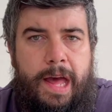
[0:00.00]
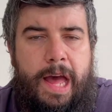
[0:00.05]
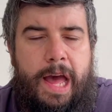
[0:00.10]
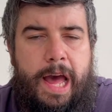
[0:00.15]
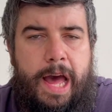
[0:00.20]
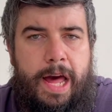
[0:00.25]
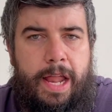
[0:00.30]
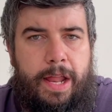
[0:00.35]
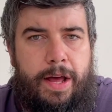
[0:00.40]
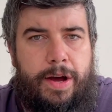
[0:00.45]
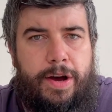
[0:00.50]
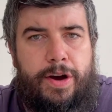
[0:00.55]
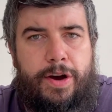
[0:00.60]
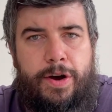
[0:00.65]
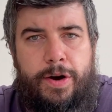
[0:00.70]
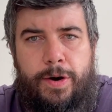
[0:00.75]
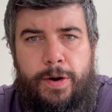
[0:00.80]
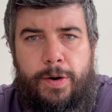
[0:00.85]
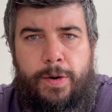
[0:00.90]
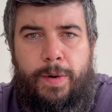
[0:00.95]

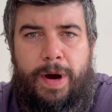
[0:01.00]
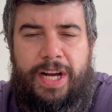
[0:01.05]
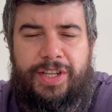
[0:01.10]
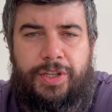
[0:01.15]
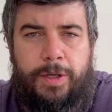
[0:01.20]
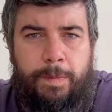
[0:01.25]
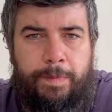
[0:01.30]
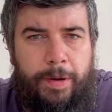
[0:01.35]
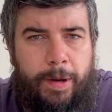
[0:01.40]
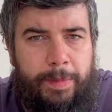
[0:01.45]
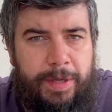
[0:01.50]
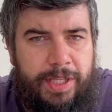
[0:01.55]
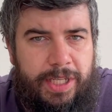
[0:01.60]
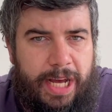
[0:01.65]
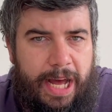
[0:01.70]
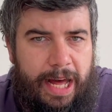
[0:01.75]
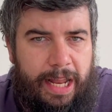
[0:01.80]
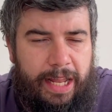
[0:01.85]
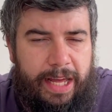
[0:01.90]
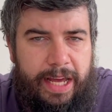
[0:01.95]
Hello! As you can probably
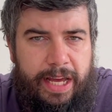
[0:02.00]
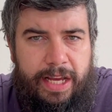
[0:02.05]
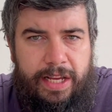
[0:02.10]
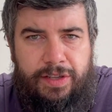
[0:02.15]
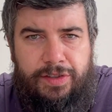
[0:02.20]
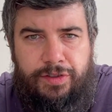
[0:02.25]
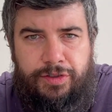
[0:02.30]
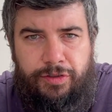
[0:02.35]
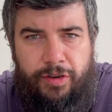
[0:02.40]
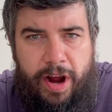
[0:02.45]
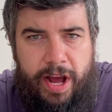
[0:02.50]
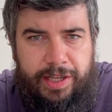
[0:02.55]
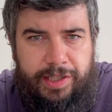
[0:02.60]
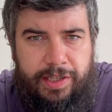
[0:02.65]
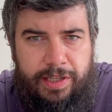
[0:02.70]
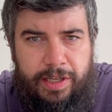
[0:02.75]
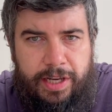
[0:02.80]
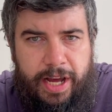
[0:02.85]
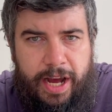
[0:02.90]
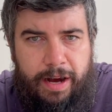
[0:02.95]
tell, it is
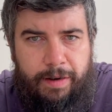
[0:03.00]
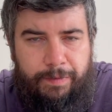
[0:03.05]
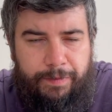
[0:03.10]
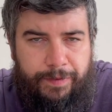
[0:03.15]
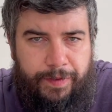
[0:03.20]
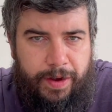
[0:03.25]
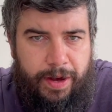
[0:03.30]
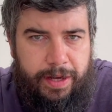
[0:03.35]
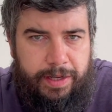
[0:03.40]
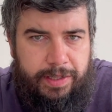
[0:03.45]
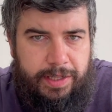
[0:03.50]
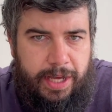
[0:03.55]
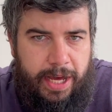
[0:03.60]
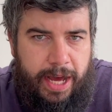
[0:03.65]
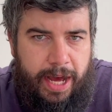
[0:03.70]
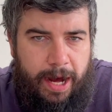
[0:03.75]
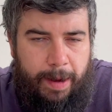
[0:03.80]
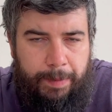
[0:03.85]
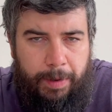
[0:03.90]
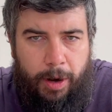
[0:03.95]
Dress Down
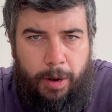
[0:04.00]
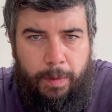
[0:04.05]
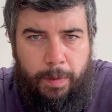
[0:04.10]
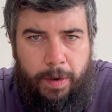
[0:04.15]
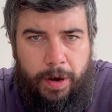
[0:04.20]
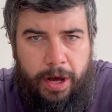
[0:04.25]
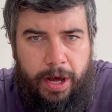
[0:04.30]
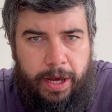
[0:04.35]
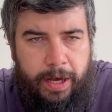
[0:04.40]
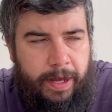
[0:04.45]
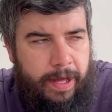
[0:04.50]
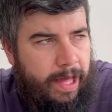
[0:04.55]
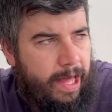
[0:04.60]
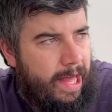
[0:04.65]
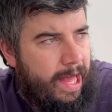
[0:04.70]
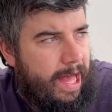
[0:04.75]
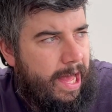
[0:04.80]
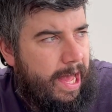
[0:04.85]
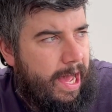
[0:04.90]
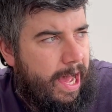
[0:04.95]
Thursday. I'm not at work
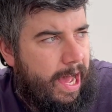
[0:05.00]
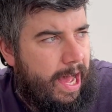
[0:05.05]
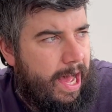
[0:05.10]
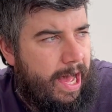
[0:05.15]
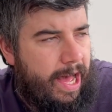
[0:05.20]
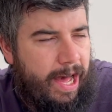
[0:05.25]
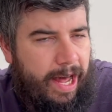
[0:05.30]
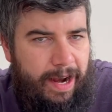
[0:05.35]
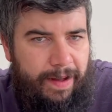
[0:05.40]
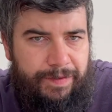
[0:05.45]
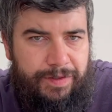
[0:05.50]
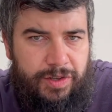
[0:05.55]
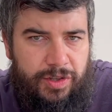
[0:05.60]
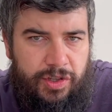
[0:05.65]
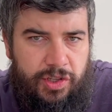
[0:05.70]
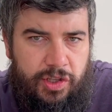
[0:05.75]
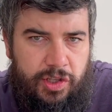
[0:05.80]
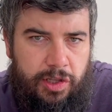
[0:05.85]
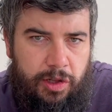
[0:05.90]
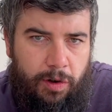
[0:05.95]
and I've
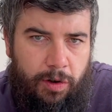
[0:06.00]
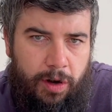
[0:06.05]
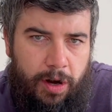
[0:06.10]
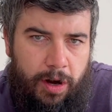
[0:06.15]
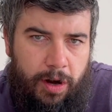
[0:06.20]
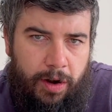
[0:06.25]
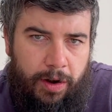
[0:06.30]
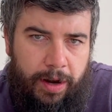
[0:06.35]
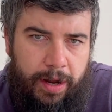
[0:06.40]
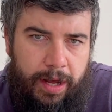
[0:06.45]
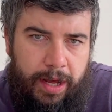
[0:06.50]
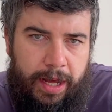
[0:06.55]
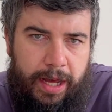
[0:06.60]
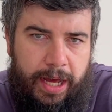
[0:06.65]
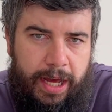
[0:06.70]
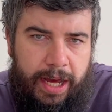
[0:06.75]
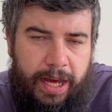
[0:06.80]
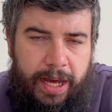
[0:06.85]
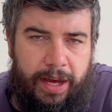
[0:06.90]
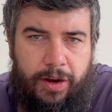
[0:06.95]
just slung on
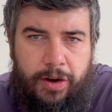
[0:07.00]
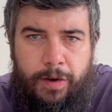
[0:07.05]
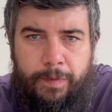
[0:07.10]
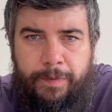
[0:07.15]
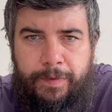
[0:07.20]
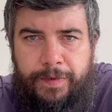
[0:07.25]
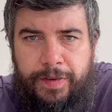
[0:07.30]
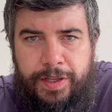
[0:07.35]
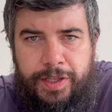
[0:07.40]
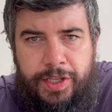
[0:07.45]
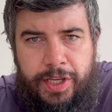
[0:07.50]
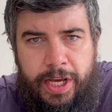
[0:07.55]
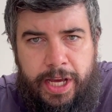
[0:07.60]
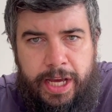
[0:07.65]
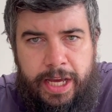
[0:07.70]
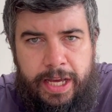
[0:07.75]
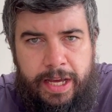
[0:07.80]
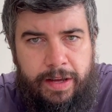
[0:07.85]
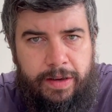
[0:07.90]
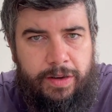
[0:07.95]
a comfy
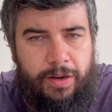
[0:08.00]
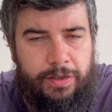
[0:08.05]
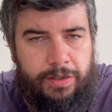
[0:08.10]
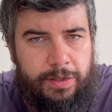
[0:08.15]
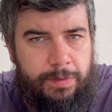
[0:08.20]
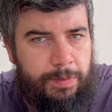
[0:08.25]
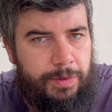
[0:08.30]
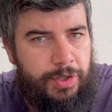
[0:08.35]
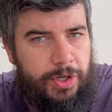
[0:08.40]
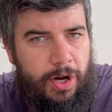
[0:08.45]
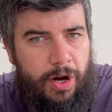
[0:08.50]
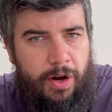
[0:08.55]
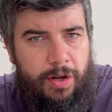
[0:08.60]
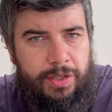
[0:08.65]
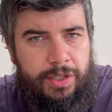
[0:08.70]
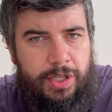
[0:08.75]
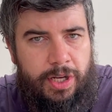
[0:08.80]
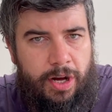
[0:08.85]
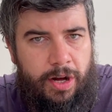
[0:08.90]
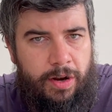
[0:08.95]
tee, got some
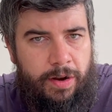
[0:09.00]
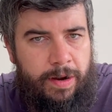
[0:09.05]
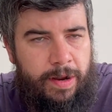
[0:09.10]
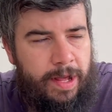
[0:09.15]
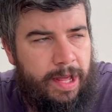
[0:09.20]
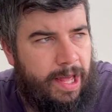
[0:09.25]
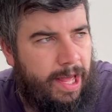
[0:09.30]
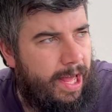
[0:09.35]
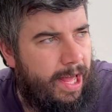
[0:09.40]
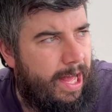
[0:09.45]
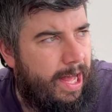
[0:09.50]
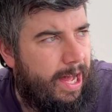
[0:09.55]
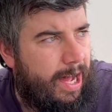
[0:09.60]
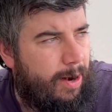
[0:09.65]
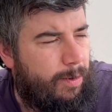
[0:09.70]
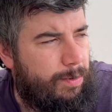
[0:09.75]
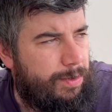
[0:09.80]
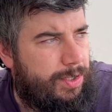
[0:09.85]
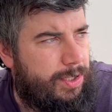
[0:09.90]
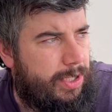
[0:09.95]
shorts on.
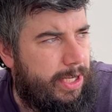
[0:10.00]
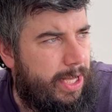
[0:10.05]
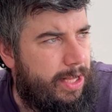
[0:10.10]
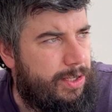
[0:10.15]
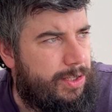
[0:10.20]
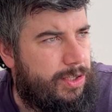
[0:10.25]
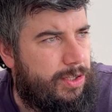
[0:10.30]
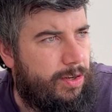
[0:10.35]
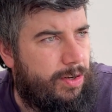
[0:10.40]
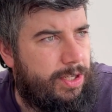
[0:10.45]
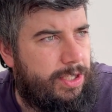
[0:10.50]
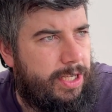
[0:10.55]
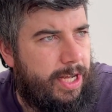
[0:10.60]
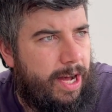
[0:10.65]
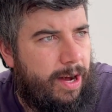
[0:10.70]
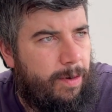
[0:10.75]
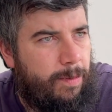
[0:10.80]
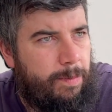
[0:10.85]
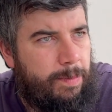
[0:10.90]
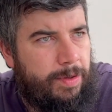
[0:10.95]
I would say the sun is
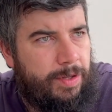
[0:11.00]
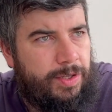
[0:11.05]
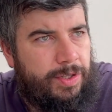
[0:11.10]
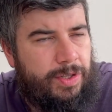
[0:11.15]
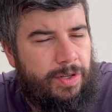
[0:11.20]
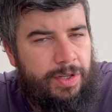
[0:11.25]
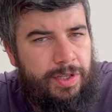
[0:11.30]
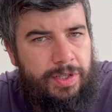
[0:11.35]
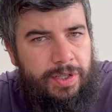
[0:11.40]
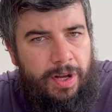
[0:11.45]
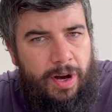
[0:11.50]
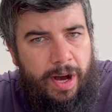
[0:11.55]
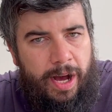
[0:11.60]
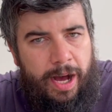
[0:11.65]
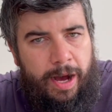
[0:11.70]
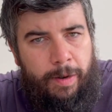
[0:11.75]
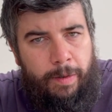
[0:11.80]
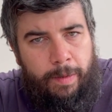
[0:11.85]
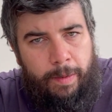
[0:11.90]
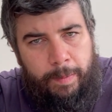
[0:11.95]
out, but the sun is not
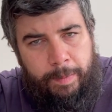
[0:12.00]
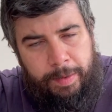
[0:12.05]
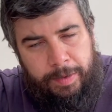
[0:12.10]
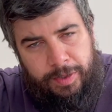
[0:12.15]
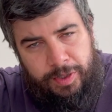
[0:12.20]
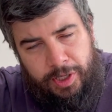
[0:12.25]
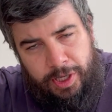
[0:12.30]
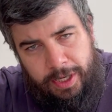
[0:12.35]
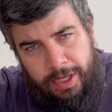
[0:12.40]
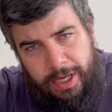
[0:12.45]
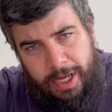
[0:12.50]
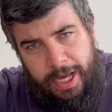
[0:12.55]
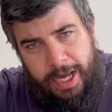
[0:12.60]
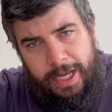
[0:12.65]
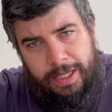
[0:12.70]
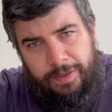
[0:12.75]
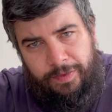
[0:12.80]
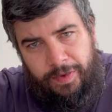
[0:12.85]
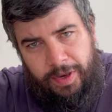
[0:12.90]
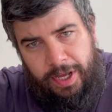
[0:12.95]
out. But
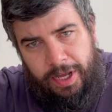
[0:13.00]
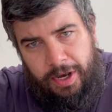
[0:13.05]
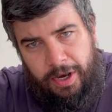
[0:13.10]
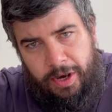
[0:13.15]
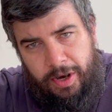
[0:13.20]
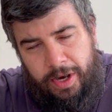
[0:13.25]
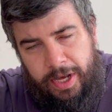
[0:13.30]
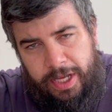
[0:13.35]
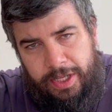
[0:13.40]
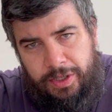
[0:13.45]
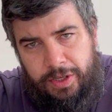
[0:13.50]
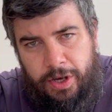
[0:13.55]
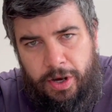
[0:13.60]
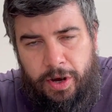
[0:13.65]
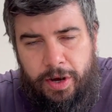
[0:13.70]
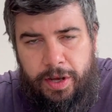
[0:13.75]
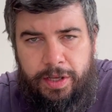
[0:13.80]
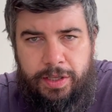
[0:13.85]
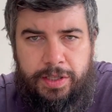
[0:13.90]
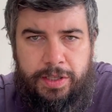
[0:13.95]
today's video is
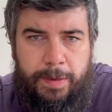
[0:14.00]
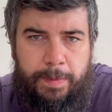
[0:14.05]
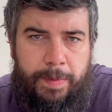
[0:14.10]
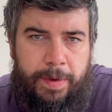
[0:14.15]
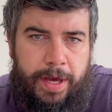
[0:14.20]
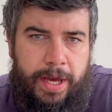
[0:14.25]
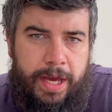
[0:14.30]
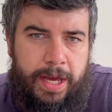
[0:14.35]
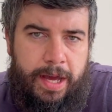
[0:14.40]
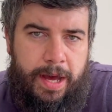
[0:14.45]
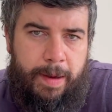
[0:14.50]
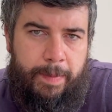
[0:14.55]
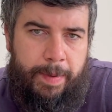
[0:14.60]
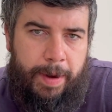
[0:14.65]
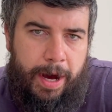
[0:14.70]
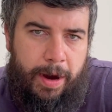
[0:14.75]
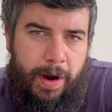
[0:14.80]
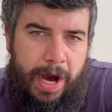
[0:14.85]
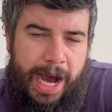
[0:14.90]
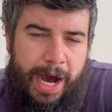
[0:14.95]
going to be
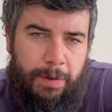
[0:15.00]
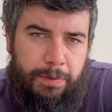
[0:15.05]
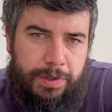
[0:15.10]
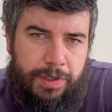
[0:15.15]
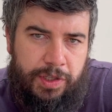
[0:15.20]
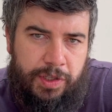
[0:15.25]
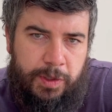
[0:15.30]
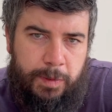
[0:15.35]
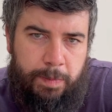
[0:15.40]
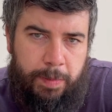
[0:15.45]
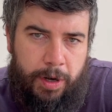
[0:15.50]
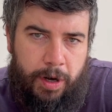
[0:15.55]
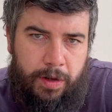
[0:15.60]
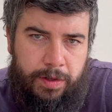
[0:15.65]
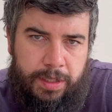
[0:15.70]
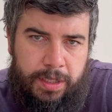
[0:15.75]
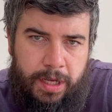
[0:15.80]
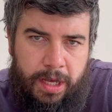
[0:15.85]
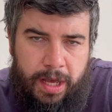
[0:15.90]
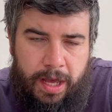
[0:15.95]
about how to
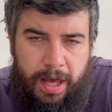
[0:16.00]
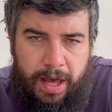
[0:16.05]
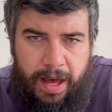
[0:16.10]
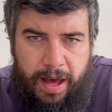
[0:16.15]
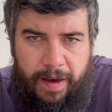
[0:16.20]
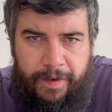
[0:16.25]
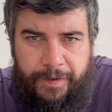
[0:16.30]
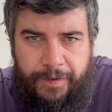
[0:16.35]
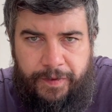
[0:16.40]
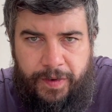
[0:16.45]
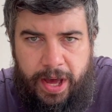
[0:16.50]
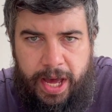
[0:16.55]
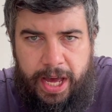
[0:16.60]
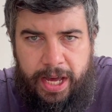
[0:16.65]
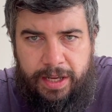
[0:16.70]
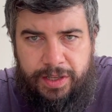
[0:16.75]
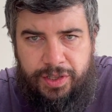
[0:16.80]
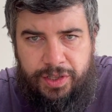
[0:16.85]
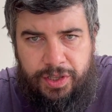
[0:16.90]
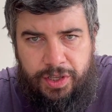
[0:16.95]
spot a
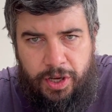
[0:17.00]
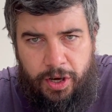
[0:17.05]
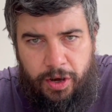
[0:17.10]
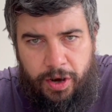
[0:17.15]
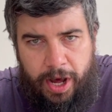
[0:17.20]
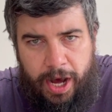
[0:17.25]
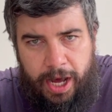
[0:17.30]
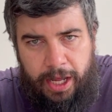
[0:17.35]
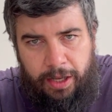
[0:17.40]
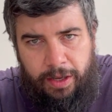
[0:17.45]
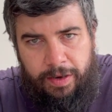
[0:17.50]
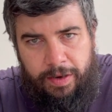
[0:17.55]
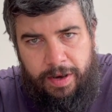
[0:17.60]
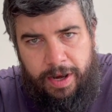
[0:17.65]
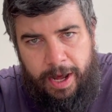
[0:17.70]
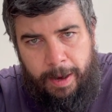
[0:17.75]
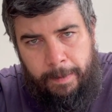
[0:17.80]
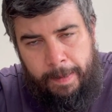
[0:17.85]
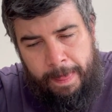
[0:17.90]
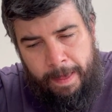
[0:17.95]
fake stone island.
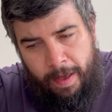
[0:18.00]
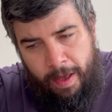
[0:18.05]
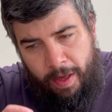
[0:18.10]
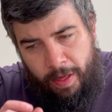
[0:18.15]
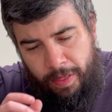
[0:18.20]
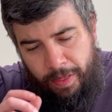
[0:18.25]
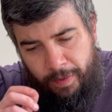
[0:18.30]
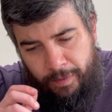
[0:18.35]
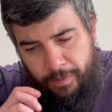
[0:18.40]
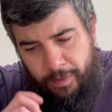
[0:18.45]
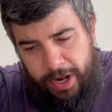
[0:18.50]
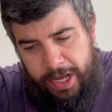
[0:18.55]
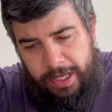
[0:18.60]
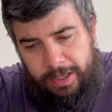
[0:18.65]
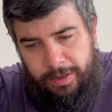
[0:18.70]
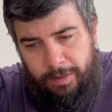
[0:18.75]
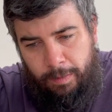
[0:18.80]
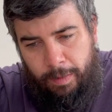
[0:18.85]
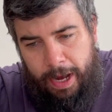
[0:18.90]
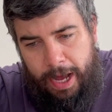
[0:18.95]
Now, the
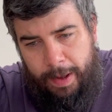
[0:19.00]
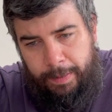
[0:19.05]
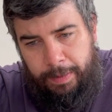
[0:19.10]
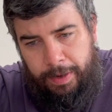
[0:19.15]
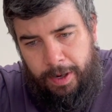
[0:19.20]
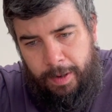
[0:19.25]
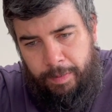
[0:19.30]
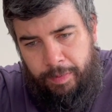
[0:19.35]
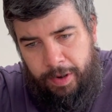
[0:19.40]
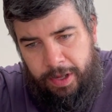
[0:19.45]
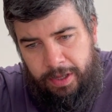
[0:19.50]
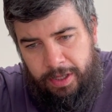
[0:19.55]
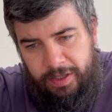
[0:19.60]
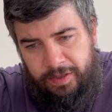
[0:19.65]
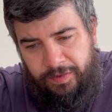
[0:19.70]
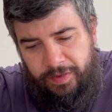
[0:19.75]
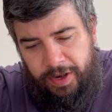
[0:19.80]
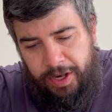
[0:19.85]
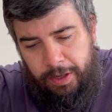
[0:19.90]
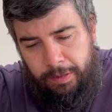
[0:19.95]
reason why I'm going to bring
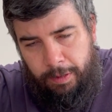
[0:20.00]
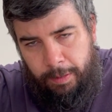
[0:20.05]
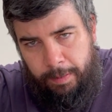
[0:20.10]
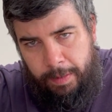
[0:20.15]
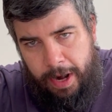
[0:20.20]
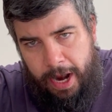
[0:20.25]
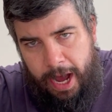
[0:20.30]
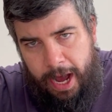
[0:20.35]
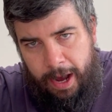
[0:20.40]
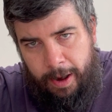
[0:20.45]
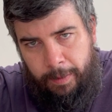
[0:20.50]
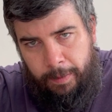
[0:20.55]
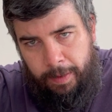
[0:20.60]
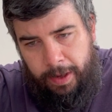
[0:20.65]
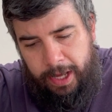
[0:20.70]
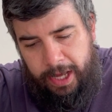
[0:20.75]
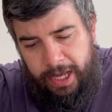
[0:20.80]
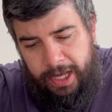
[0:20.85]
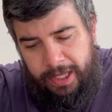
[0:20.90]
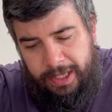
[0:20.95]
this video up
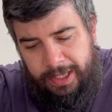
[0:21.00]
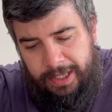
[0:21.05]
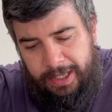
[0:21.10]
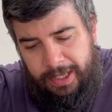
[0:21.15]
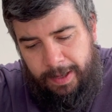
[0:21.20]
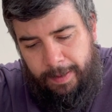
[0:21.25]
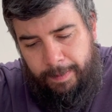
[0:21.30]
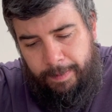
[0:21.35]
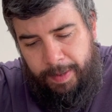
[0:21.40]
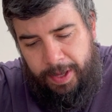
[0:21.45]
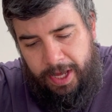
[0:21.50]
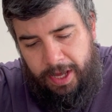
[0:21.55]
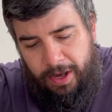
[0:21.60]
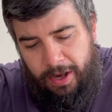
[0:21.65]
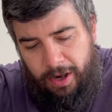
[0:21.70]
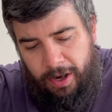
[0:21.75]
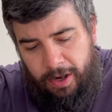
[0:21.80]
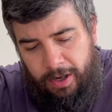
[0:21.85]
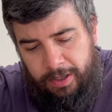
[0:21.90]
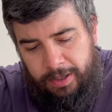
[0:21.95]
now is
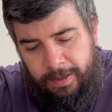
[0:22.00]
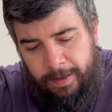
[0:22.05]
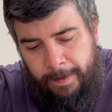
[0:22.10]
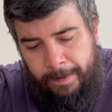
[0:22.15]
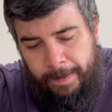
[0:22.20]
because